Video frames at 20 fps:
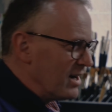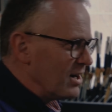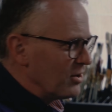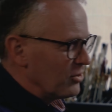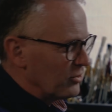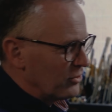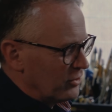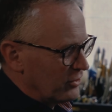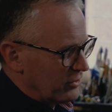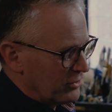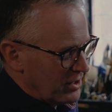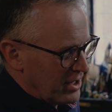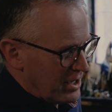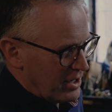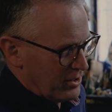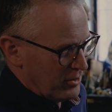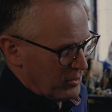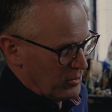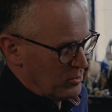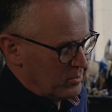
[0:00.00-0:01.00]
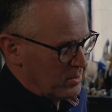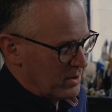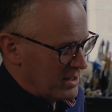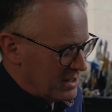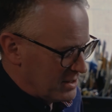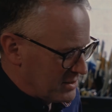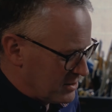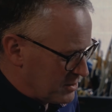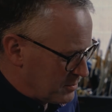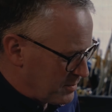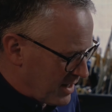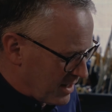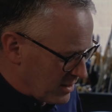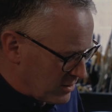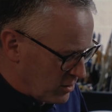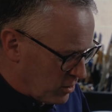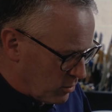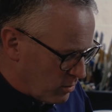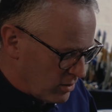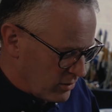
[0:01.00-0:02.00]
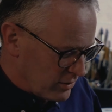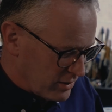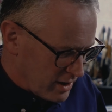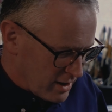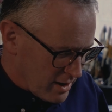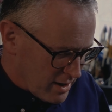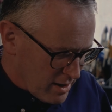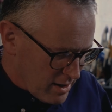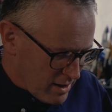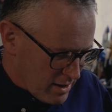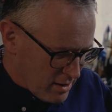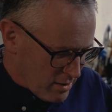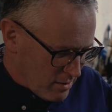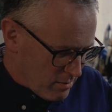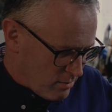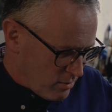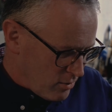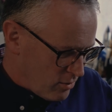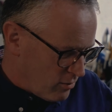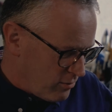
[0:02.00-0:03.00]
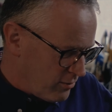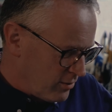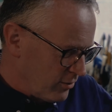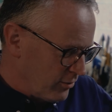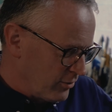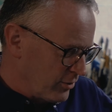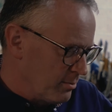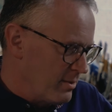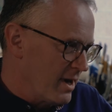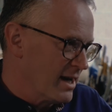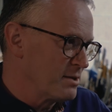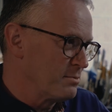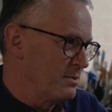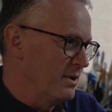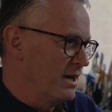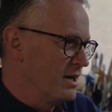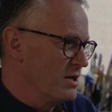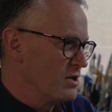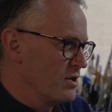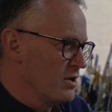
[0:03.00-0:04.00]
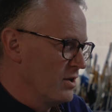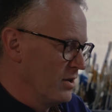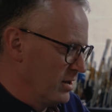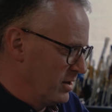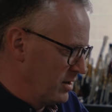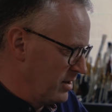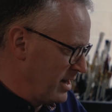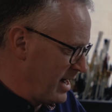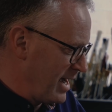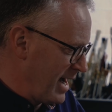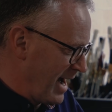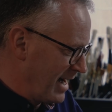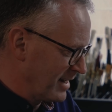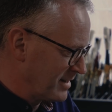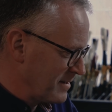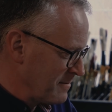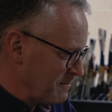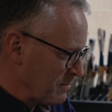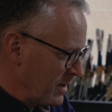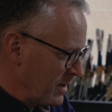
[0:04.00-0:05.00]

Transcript: answer's no, but I suspect you'll want a more fulsome explanation than that.